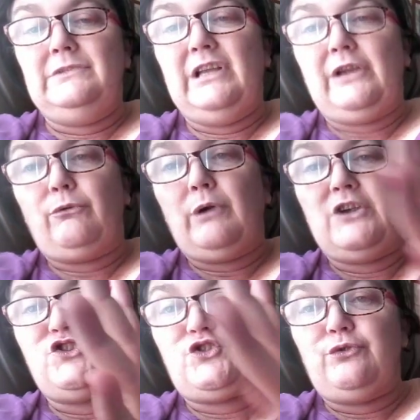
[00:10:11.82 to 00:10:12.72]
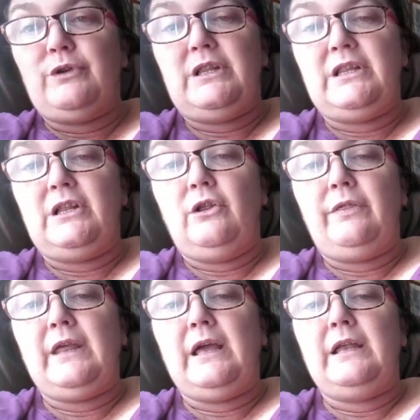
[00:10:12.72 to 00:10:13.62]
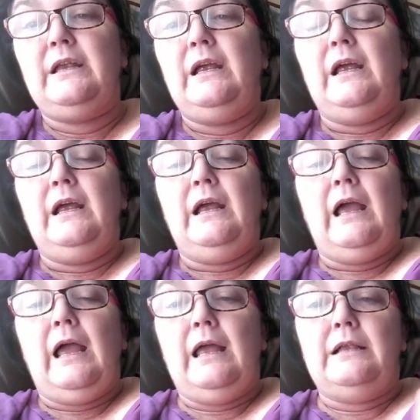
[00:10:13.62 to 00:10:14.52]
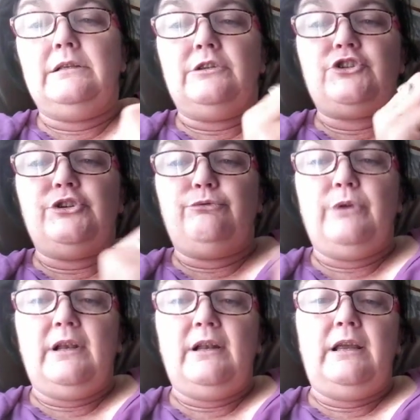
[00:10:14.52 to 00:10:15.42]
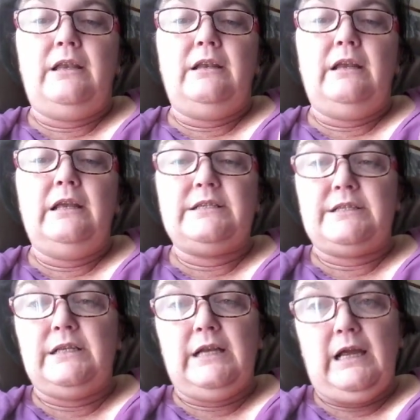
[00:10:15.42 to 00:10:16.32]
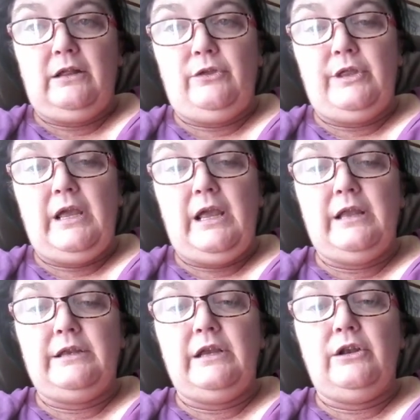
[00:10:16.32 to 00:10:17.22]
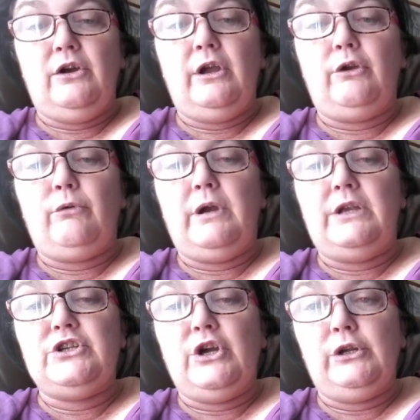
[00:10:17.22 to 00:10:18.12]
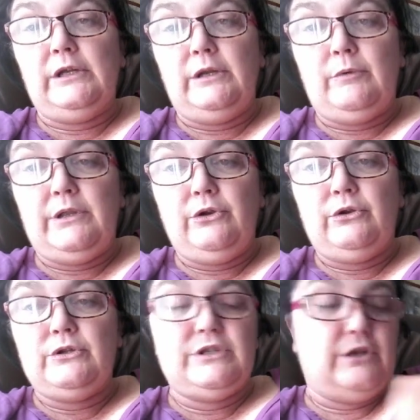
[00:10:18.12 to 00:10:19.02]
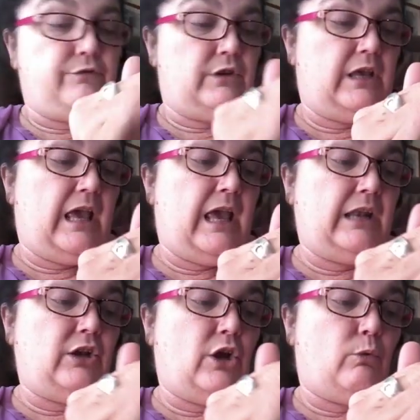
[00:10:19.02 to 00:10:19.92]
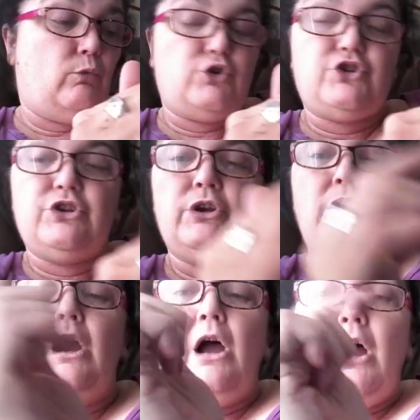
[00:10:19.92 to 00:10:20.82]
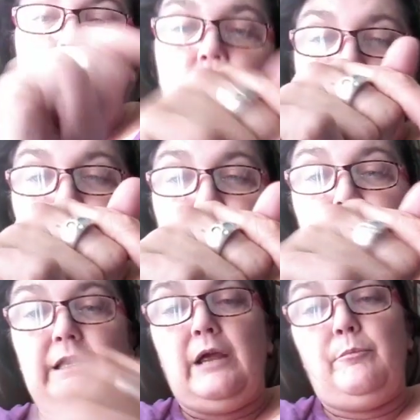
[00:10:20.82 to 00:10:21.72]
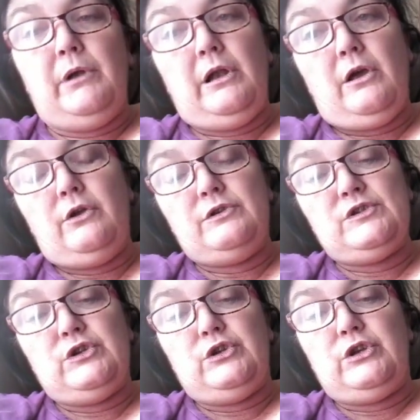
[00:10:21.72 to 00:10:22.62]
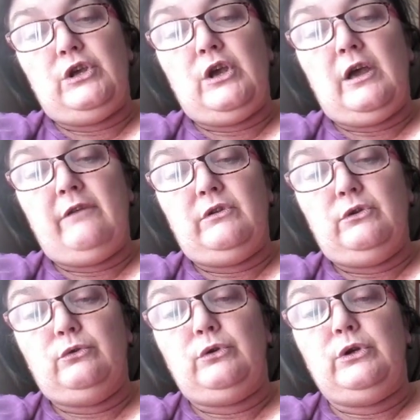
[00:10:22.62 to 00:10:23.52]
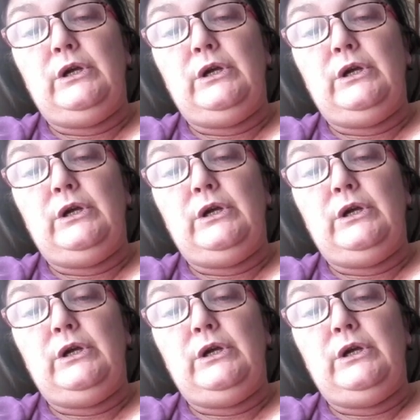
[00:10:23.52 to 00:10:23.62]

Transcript: decoration or anything like that and she really hits the nail on the head and i agree totally with her so if you can go and watch her i'll link it down below so you can go have a look